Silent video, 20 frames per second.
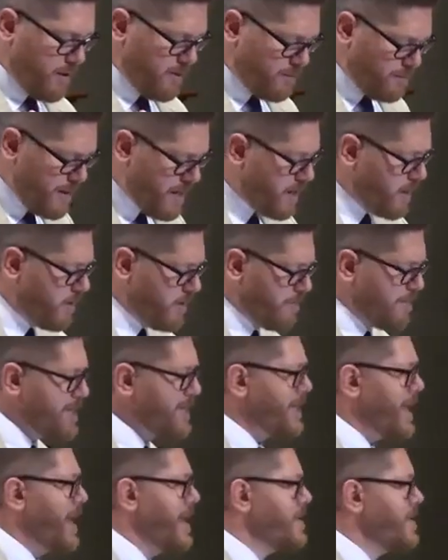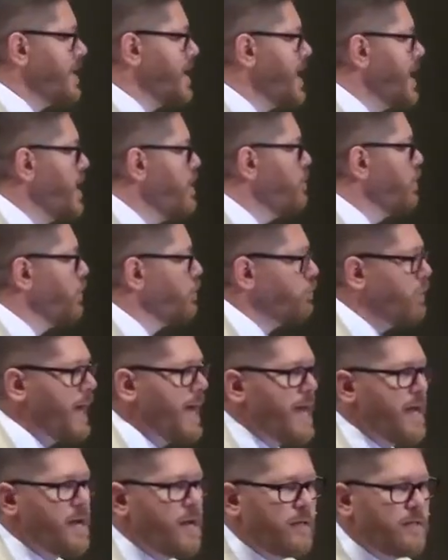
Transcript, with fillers: Speaking of the Messiah, said, He will reign